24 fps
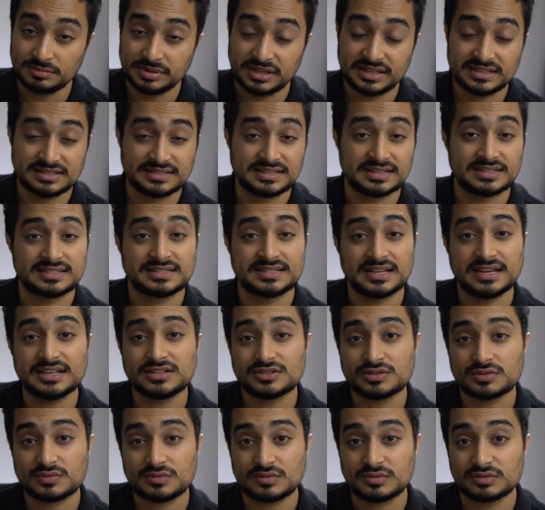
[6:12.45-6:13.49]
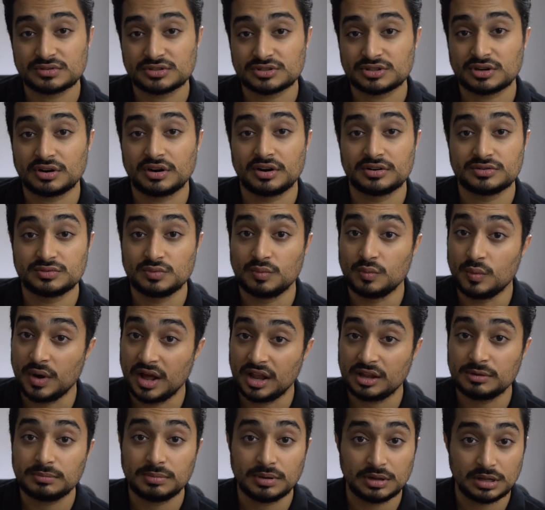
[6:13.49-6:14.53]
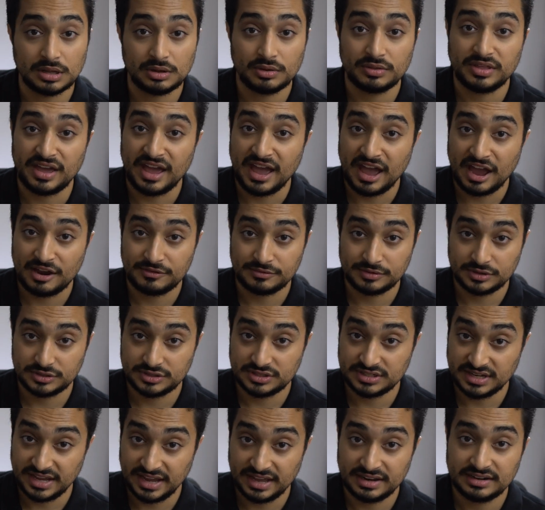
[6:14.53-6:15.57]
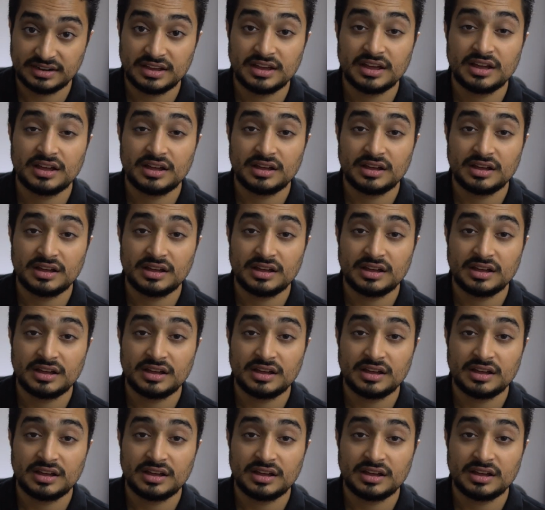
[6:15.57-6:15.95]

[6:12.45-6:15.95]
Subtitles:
because the state schools charge well below the average debt